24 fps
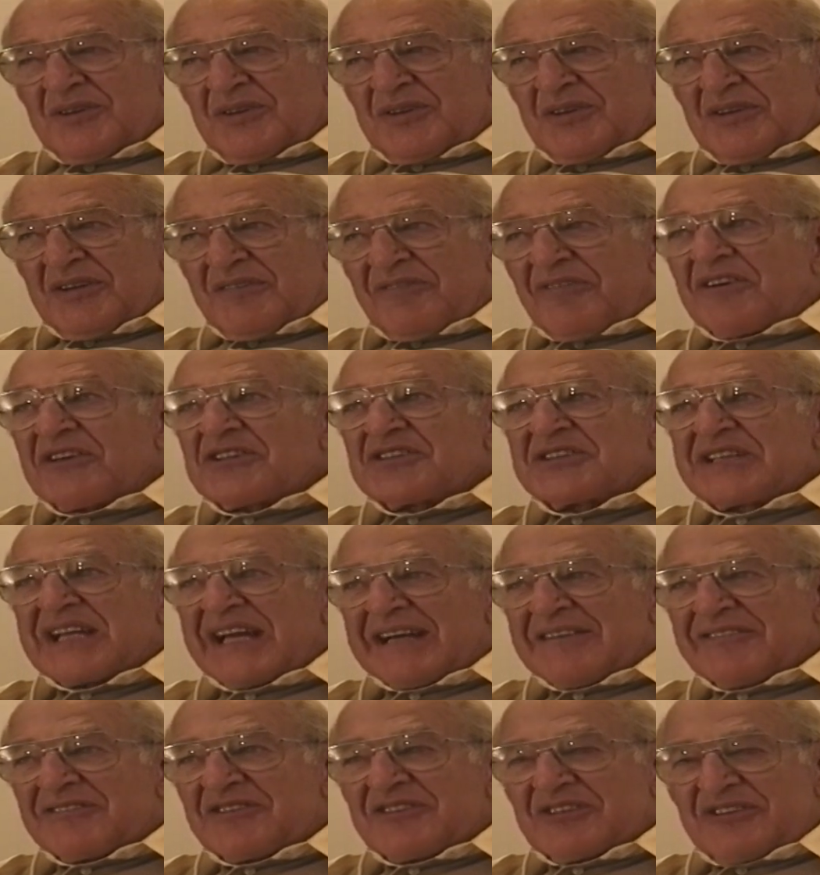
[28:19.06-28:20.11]
1st
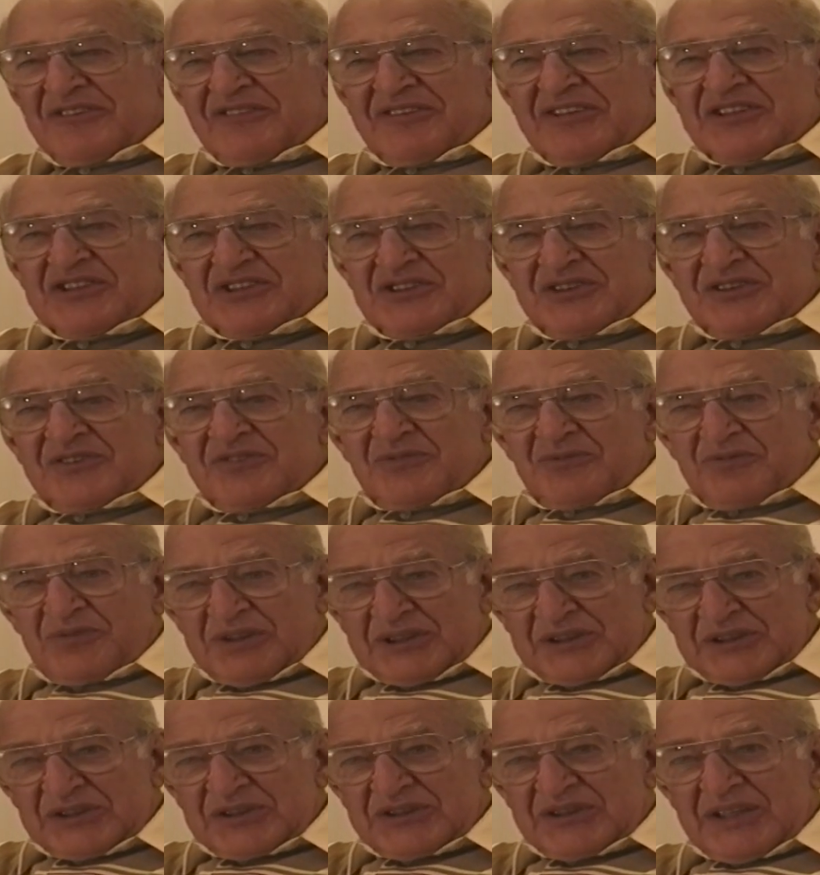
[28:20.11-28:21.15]
Cavalry Division
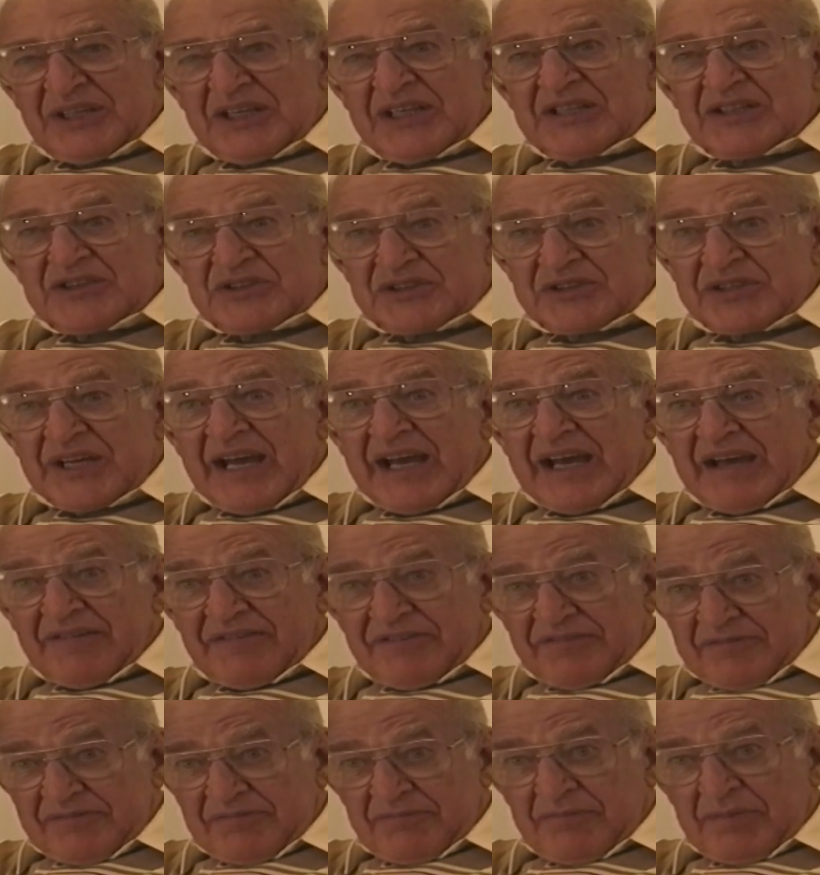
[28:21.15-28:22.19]
was
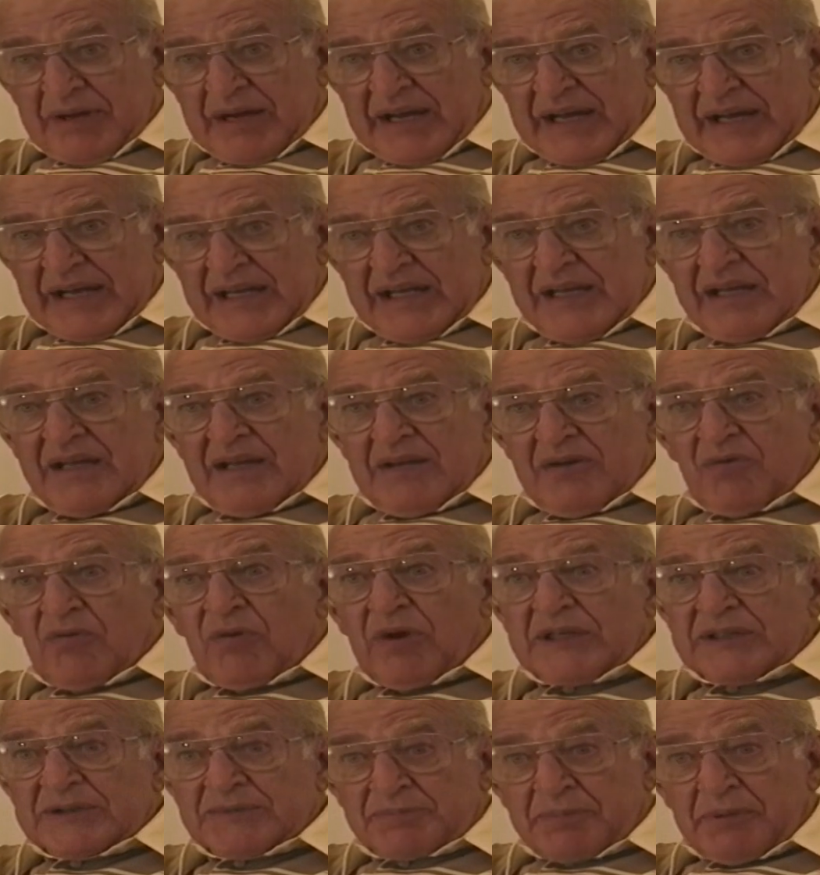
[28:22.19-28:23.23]
staffed by
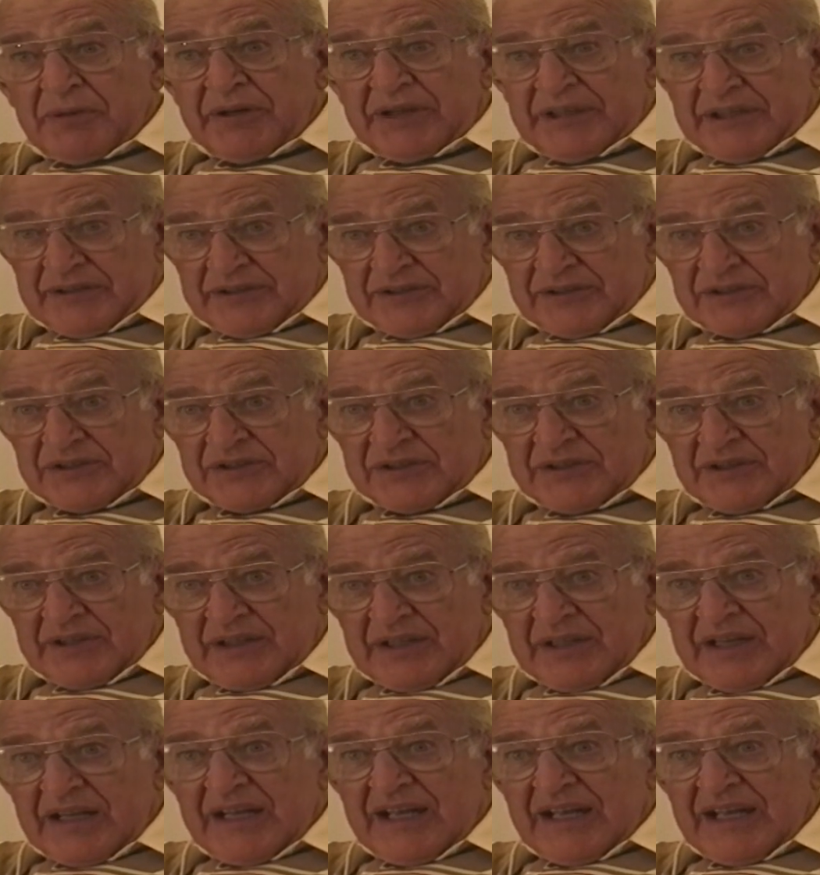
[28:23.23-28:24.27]
West Pointers.
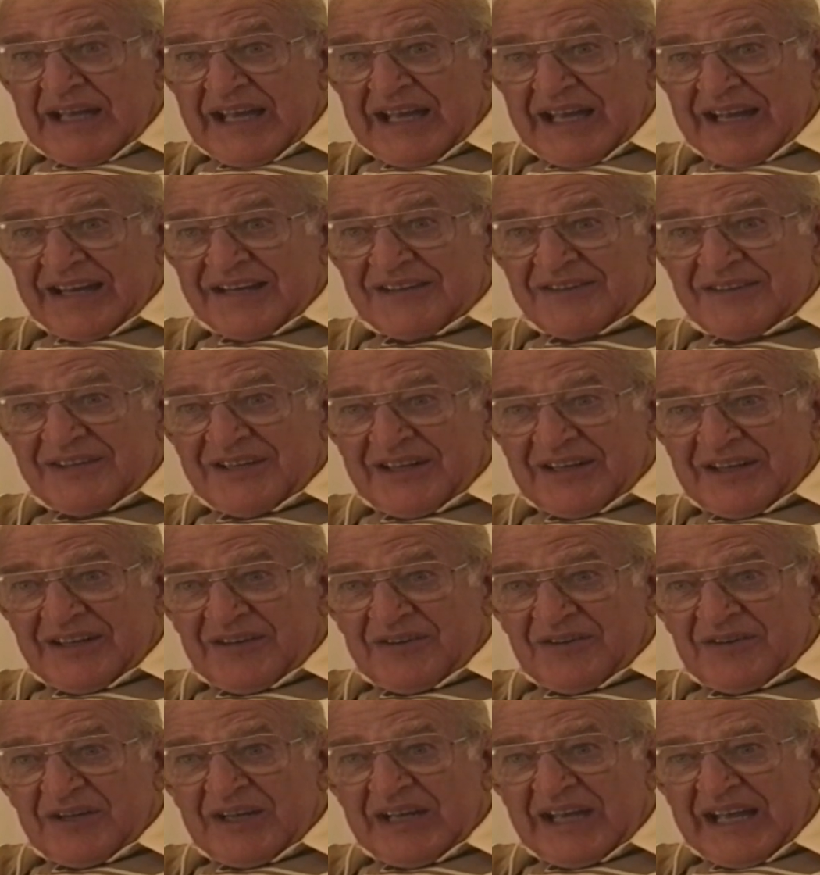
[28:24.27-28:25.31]
And
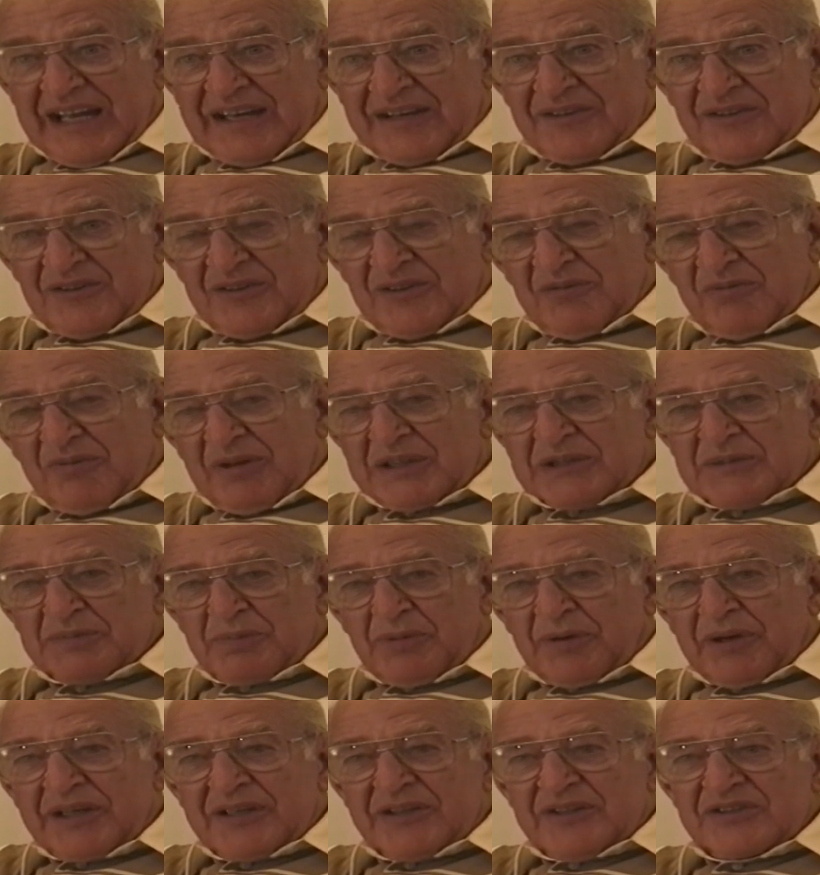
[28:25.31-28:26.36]
the West
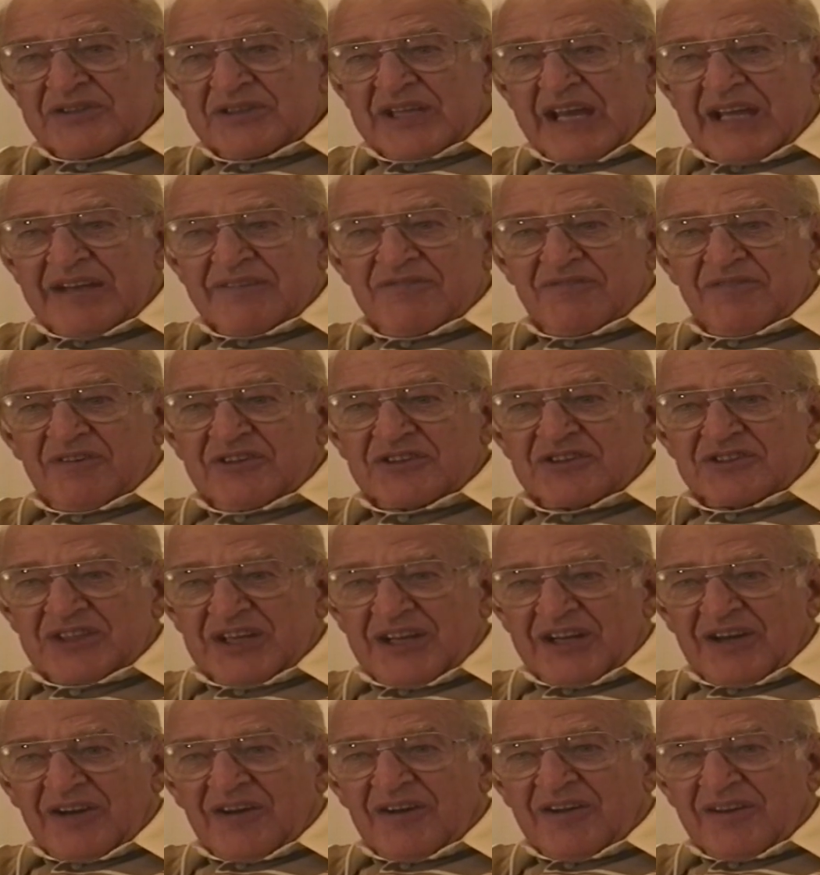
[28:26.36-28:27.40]
Pointers had
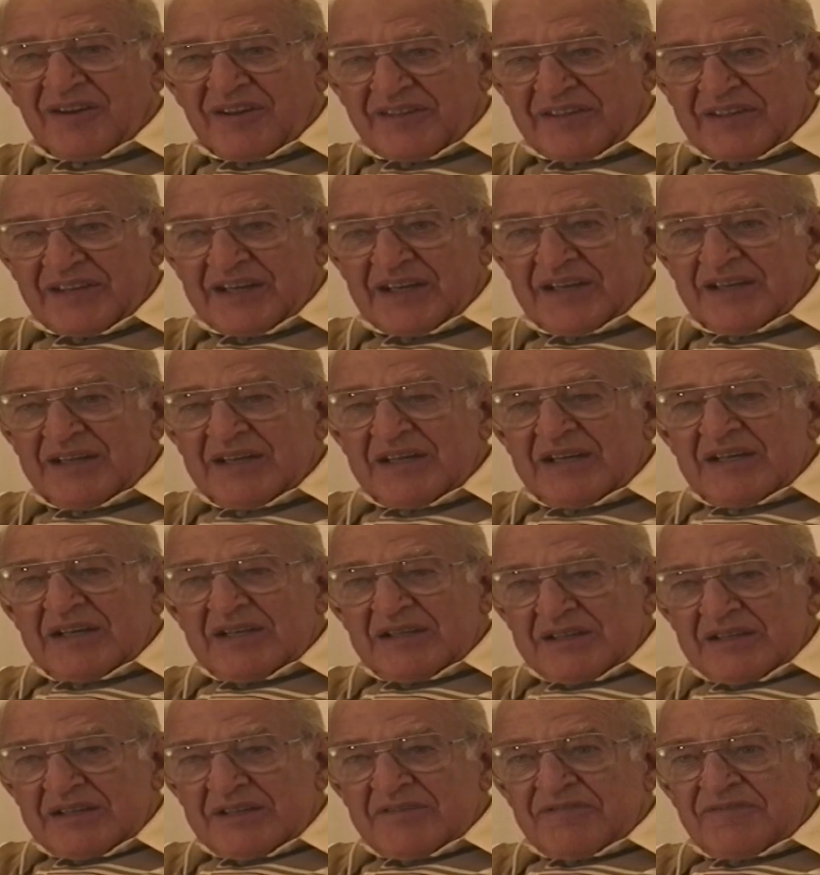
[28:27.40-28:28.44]
virtually all of
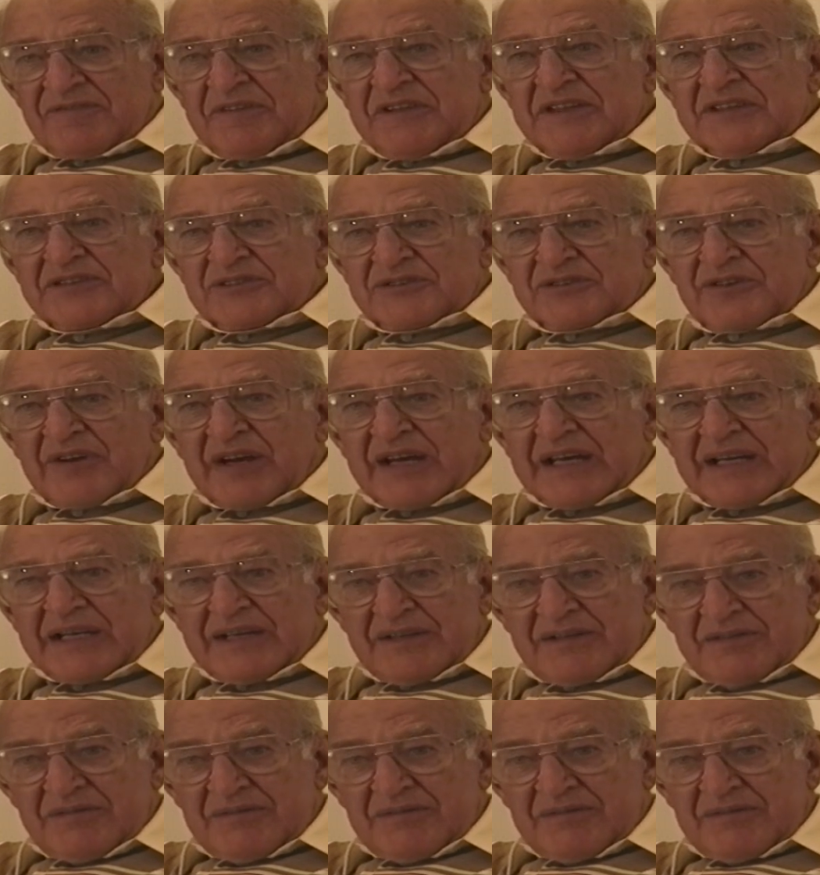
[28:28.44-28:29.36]
the field grade